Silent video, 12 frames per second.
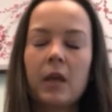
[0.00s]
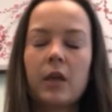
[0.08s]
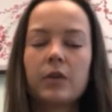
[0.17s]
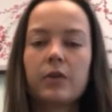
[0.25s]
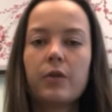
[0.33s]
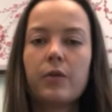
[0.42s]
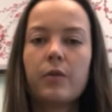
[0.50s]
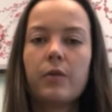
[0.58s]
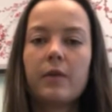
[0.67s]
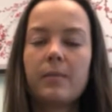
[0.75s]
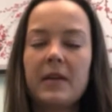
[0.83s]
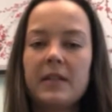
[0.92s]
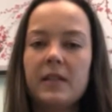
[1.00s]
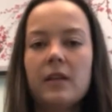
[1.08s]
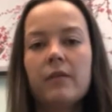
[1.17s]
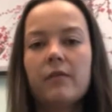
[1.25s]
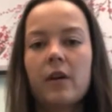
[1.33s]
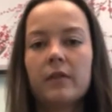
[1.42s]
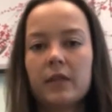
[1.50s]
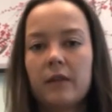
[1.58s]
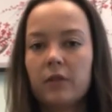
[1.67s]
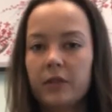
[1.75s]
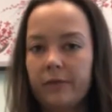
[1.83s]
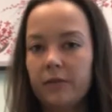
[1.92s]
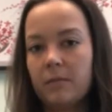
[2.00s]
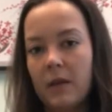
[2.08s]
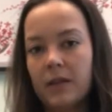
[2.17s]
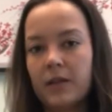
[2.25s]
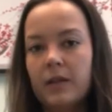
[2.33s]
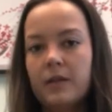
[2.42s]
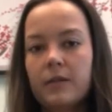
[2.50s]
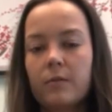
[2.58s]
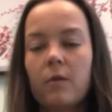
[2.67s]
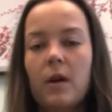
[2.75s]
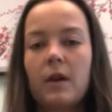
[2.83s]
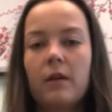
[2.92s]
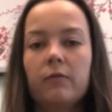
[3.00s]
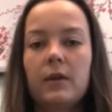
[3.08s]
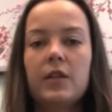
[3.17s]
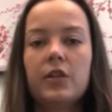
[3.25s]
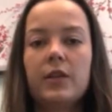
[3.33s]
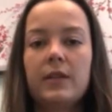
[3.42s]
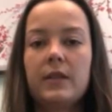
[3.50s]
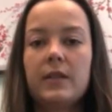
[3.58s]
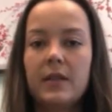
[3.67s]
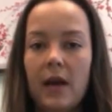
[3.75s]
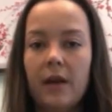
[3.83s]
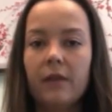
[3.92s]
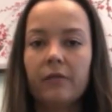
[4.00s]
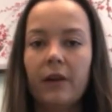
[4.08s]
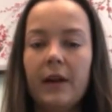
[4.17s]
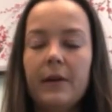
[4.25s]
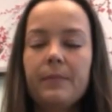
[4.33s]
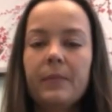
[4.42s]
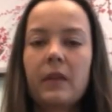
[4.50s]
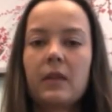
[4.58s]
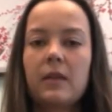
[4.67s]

So the piston involves several different muscles, one of which is the diaphragm.